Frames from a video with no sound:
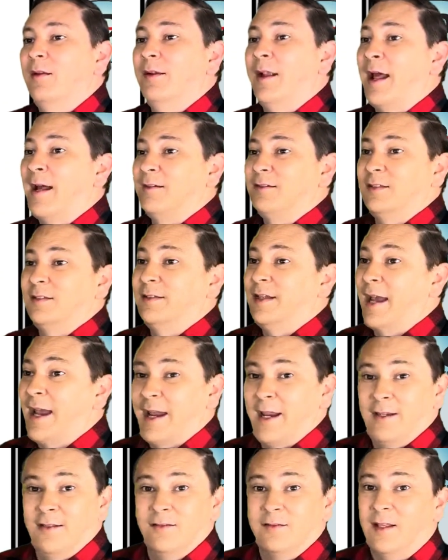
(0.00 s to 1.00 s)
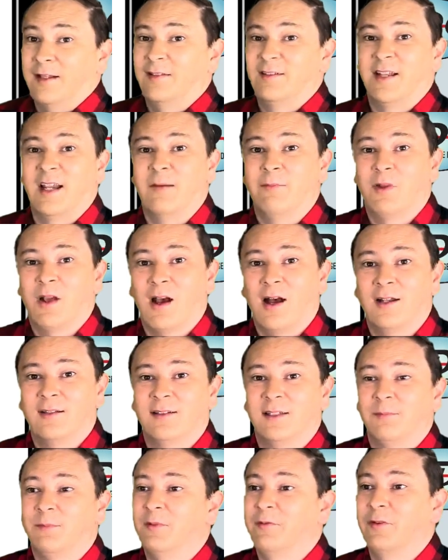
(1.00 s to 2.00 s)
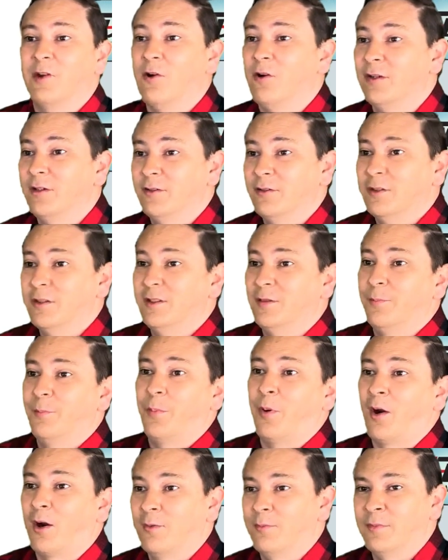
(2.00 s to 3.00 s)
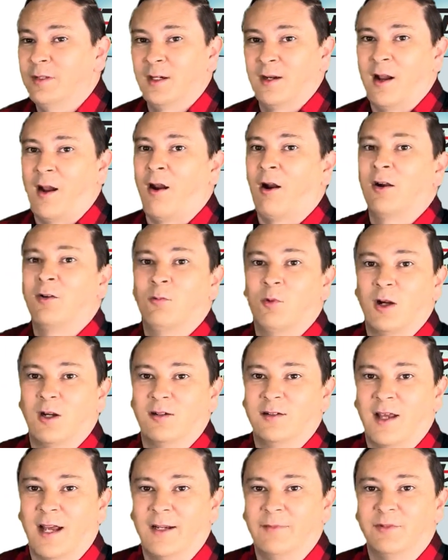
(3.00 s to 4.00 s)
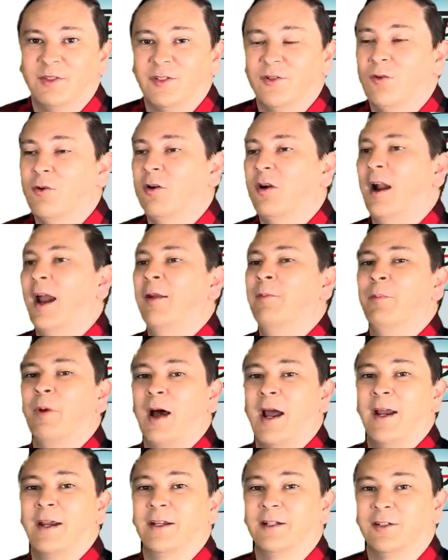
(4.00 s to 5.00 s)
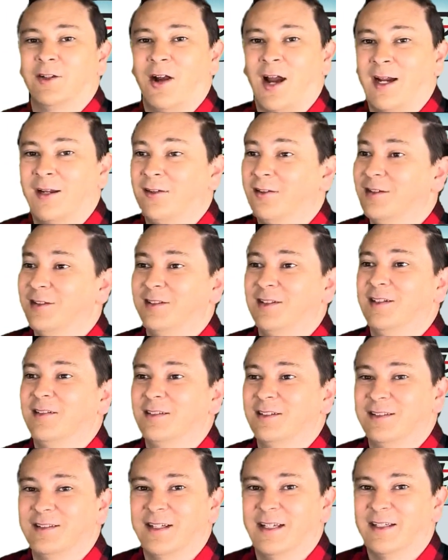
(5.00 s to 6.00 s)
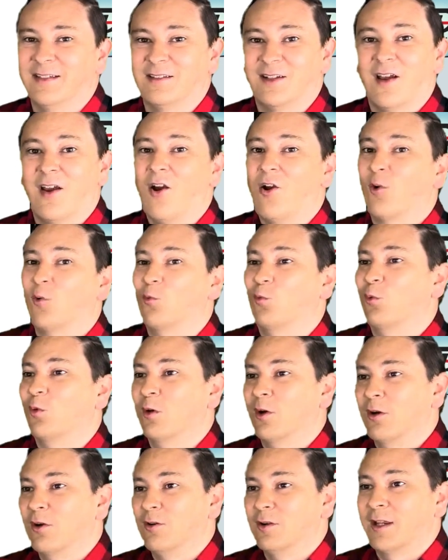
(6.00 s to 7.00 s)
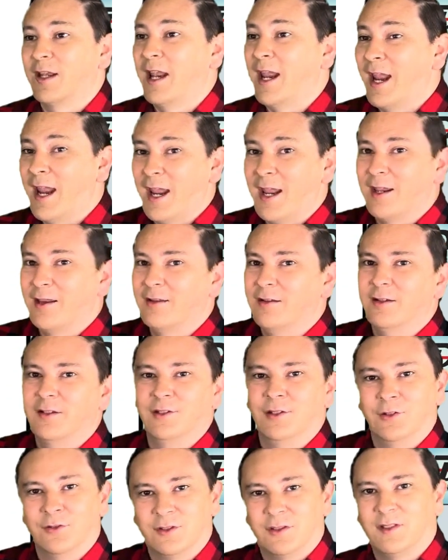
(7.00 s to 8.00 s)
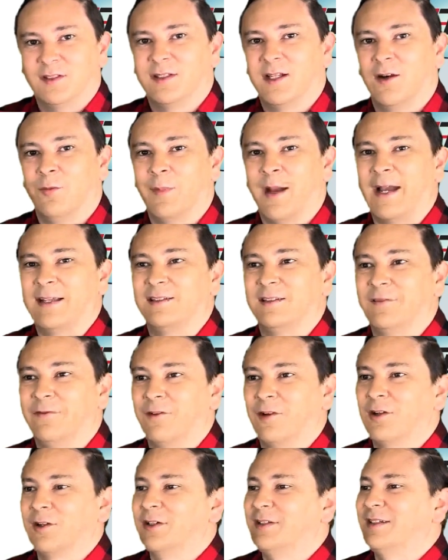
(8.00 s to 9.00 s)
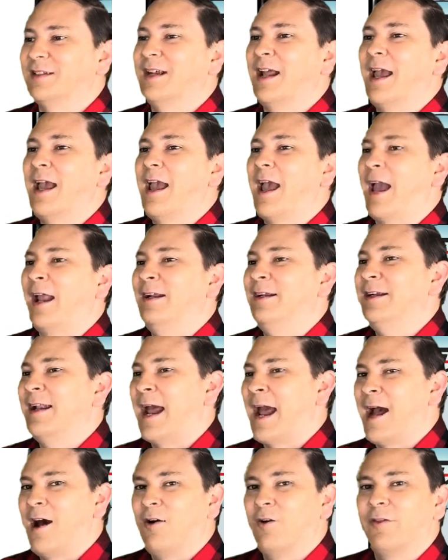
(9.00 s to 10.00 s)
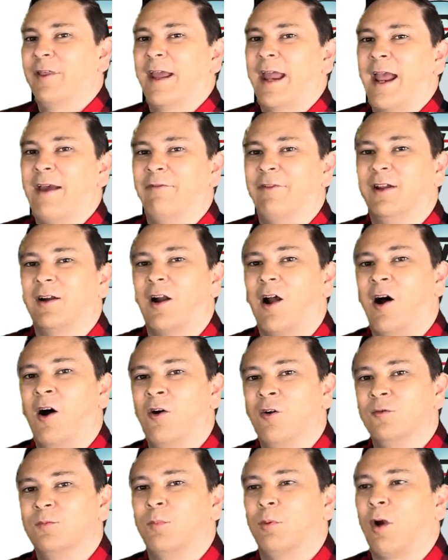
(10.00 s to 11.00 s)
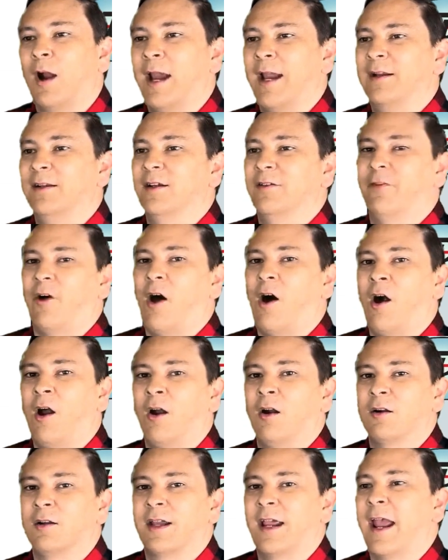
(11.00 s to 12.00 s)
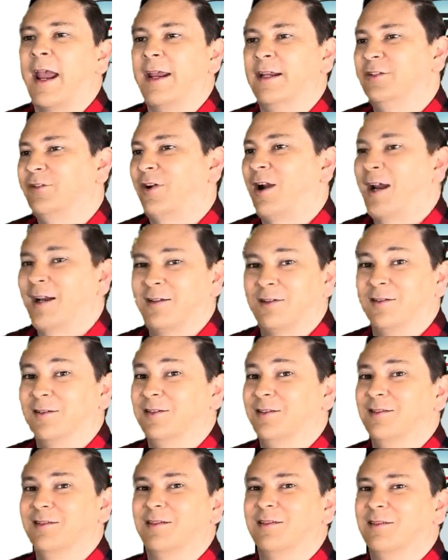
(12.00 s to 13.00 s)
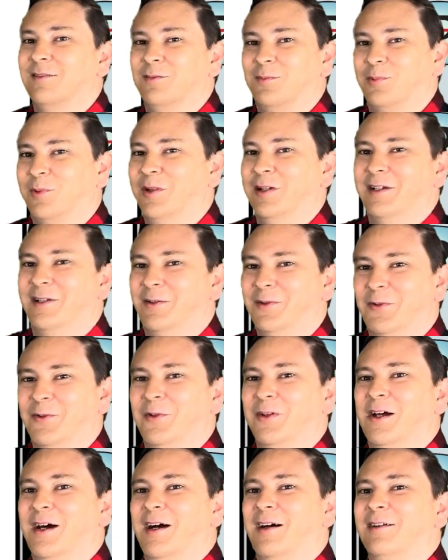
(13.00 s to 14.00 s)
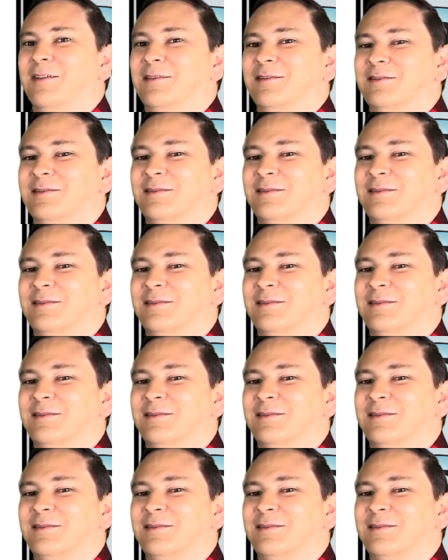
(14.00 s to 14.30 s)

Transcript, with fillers: Now today, that same concept of going to a department hardware type store and buying a tractor still exists. Rural King used to sell Massey Ferguson, and now they have their own brand of RK tractors. Pretty cool, huh?